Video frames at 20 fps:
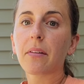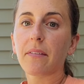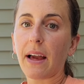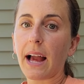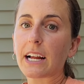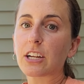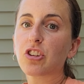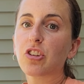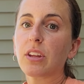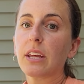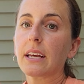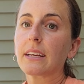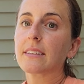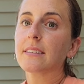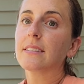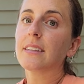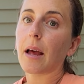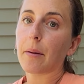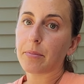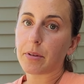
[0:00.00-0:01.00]
have actually
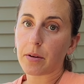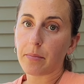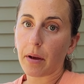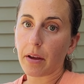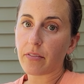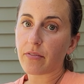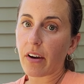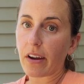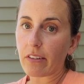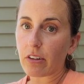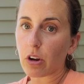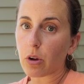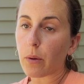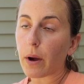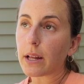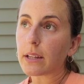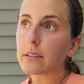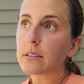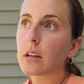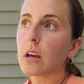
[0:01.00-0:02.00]
accepted my friend
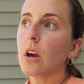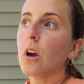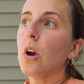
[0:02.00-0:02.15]
request.